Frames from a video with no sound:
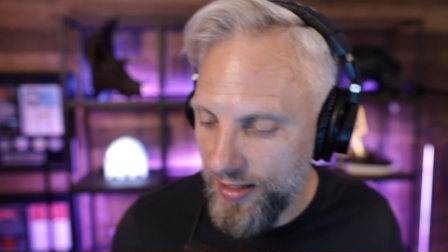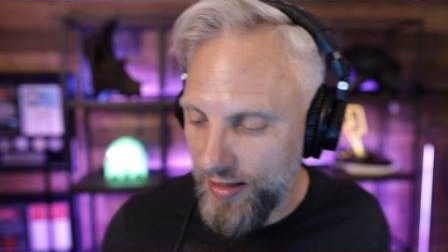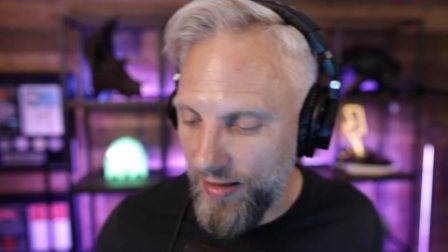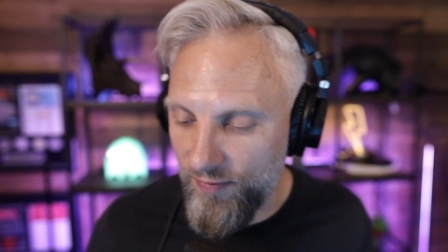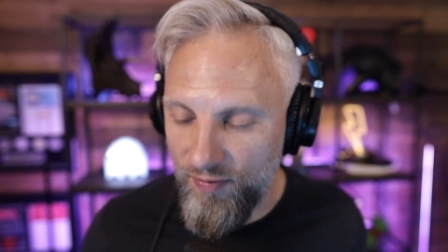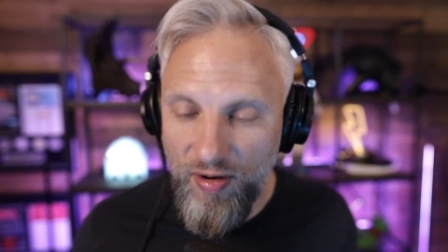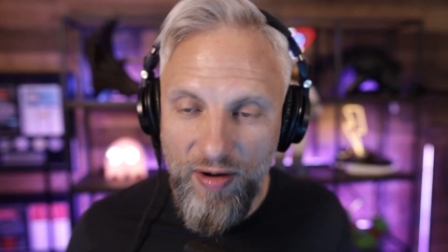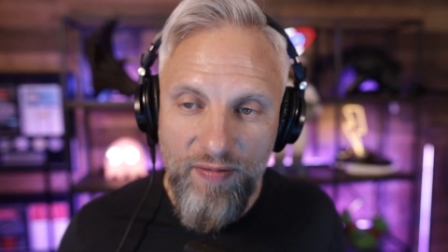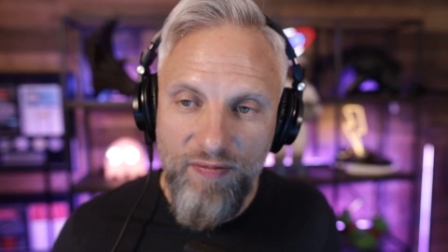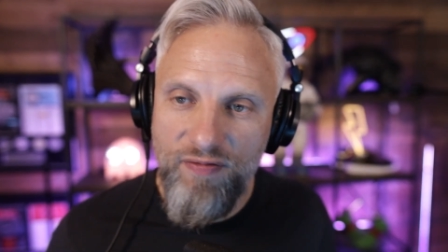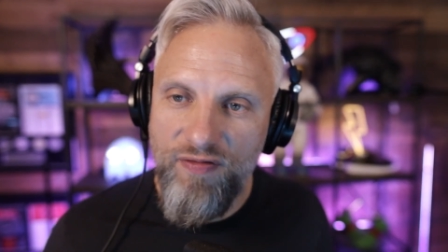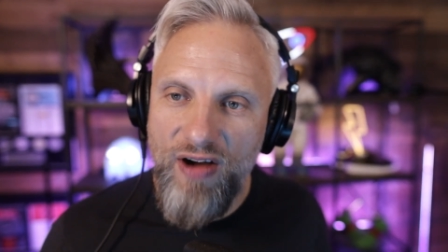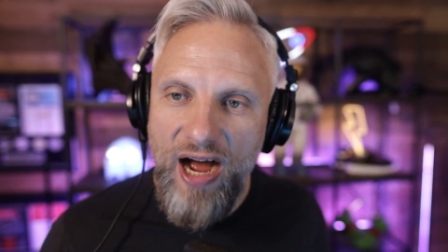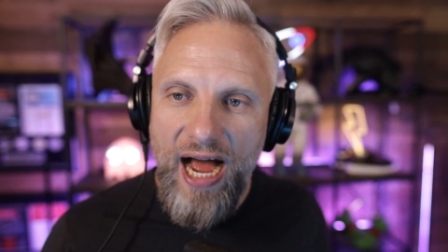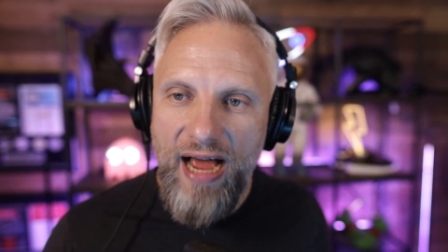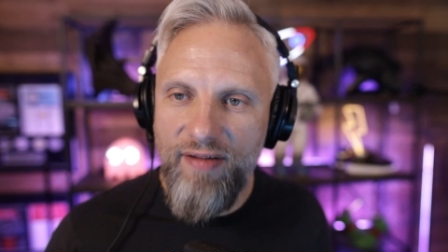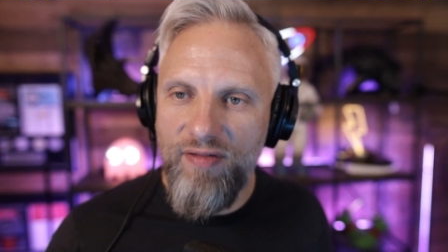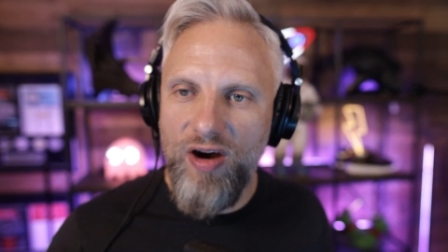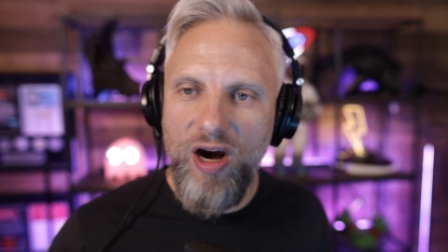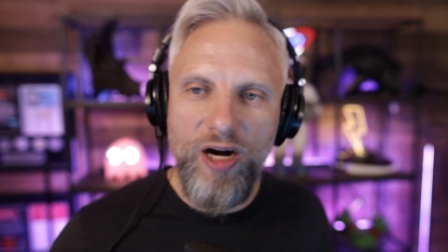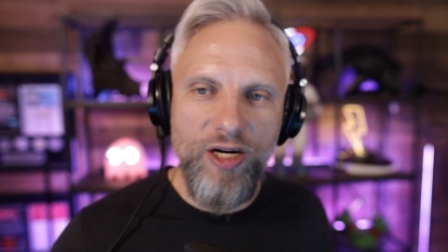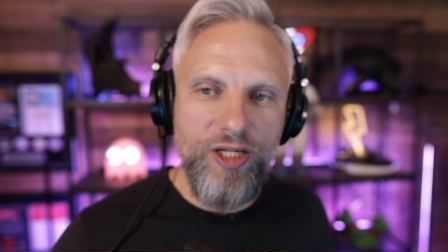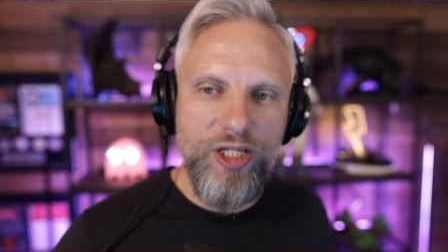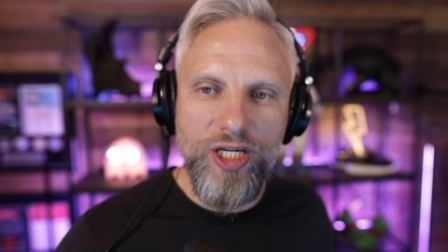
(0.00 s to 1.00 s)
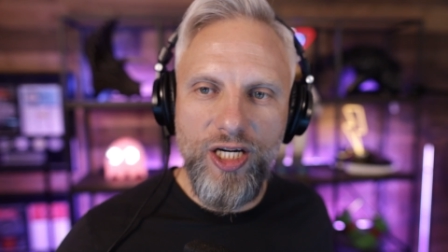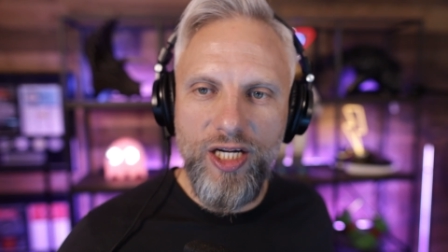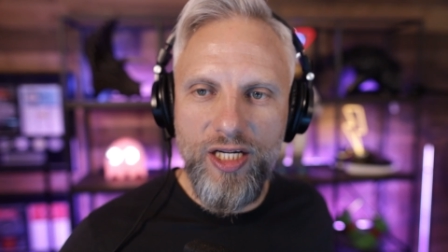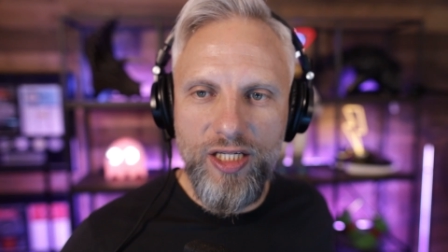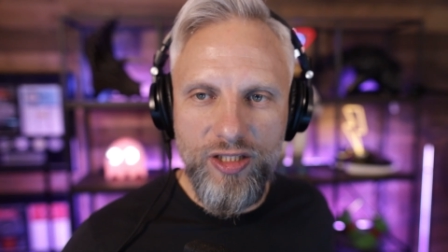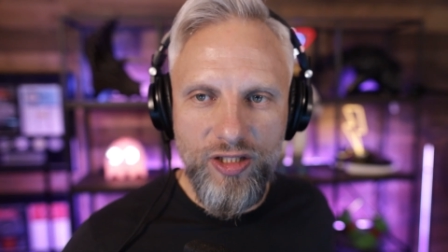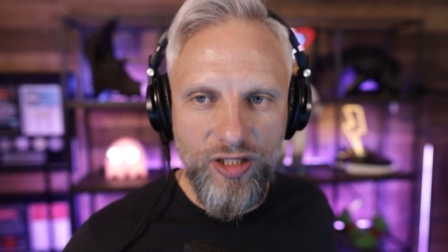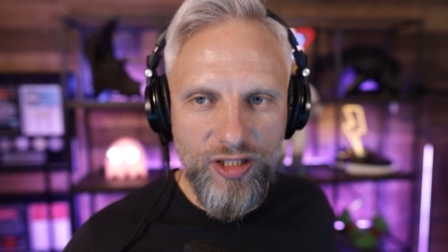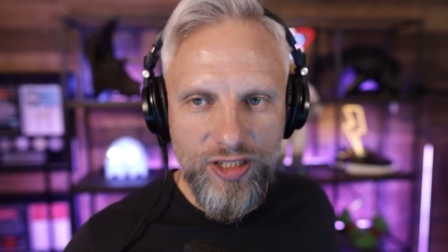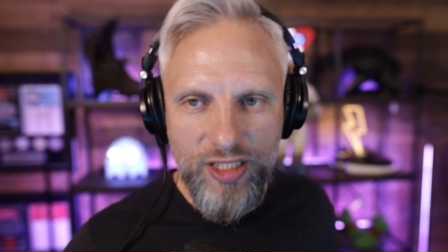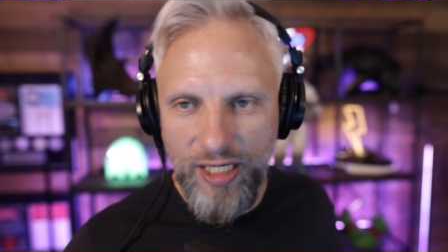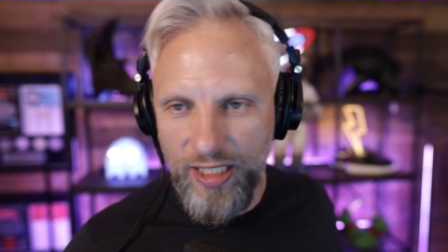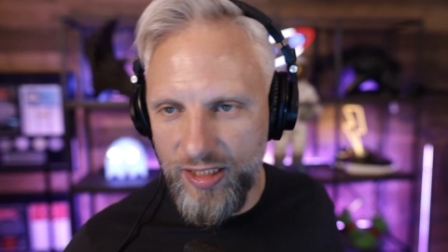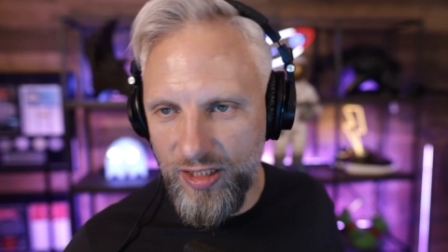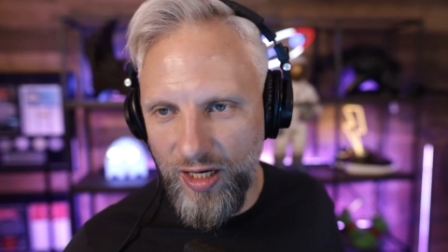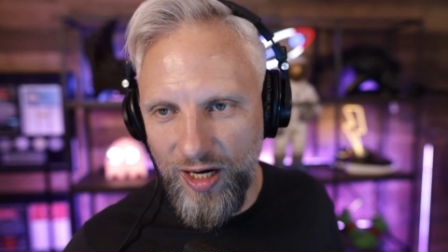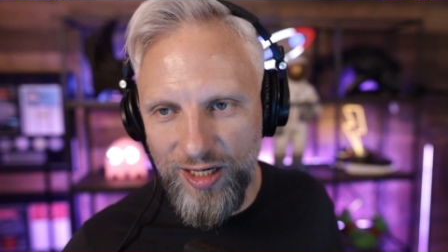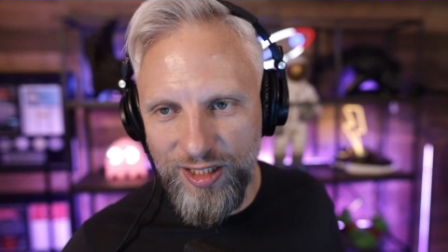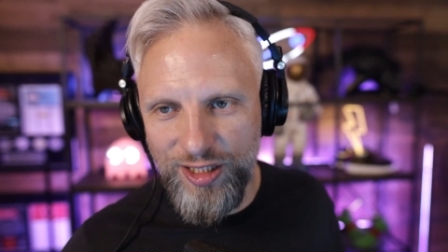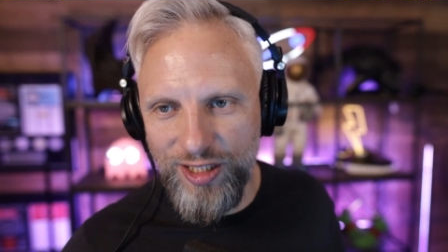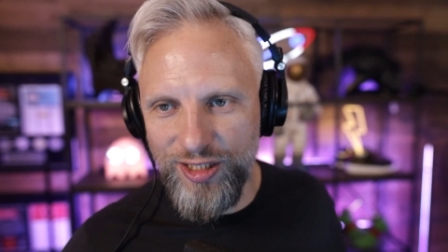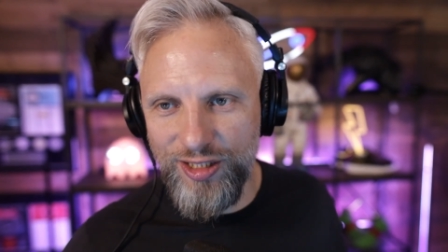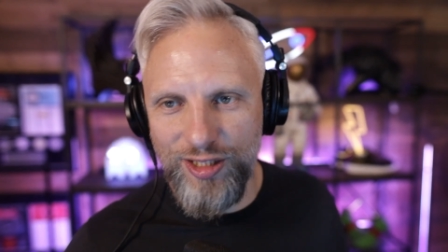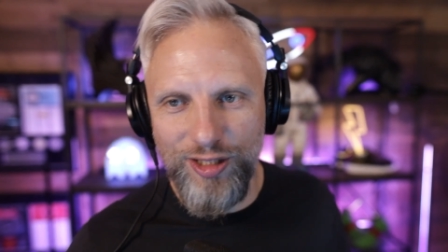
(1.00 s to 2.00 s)
5 arches or 6
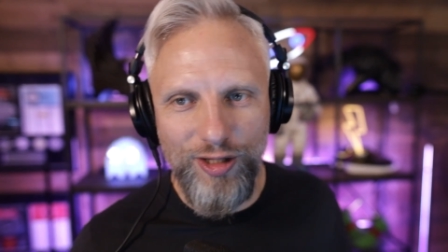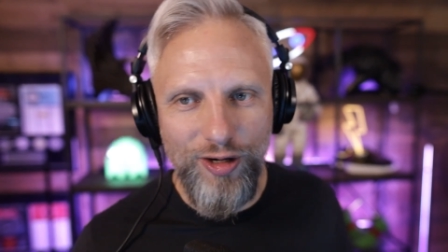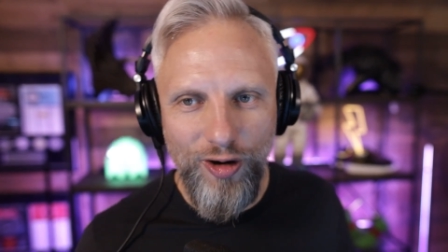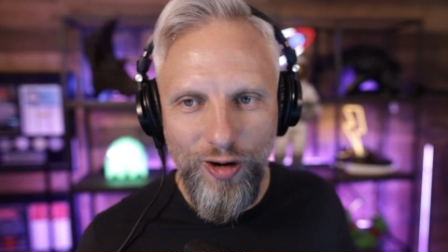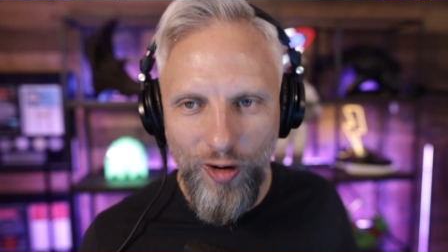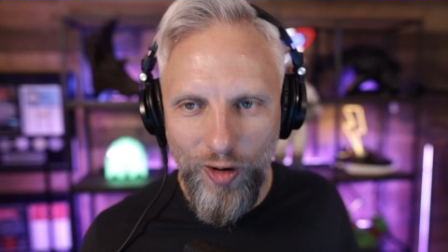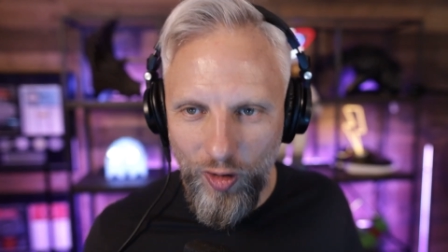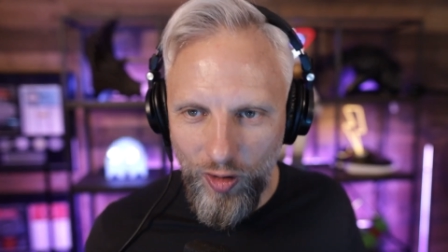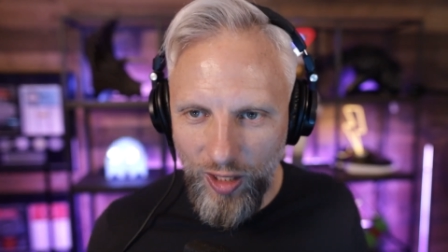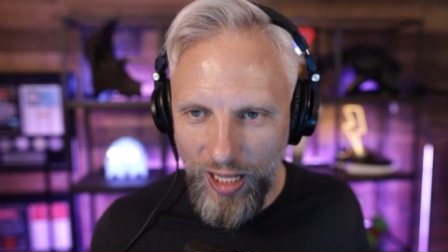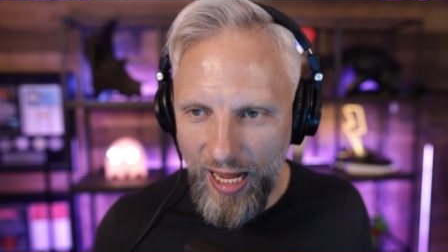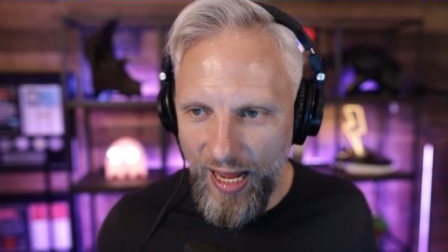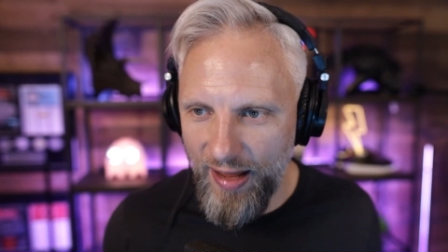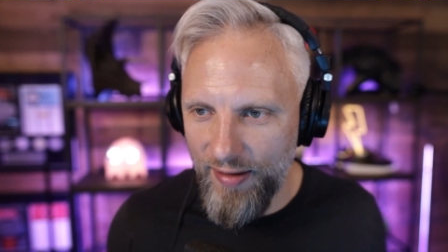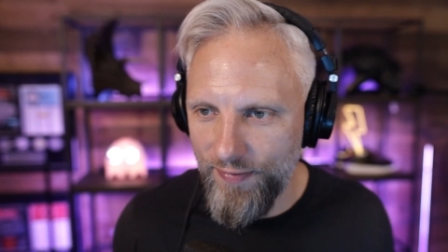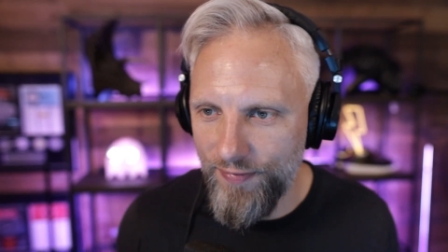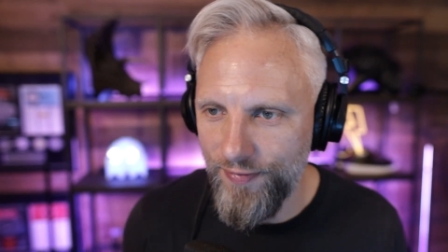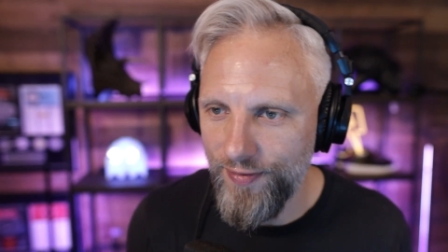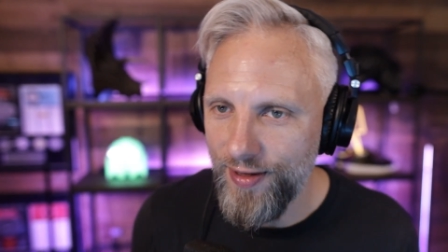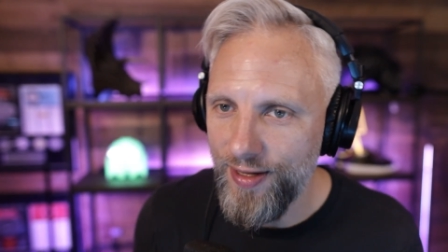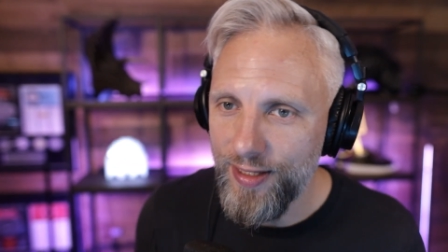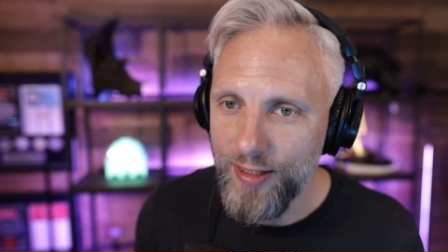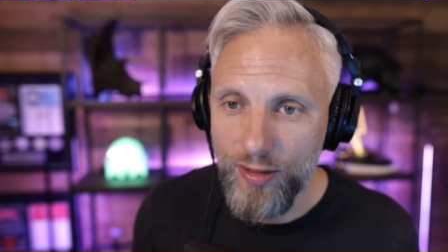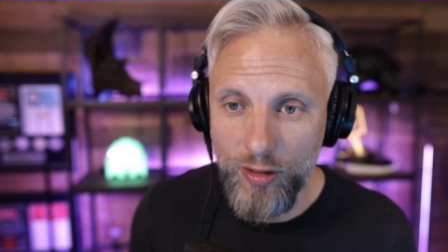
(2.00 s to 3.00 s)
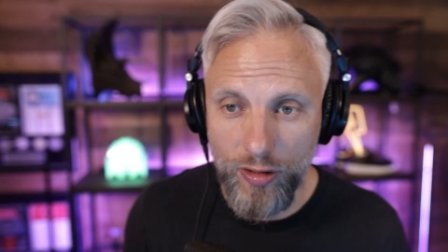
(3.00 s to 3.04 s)
arches in their whole life.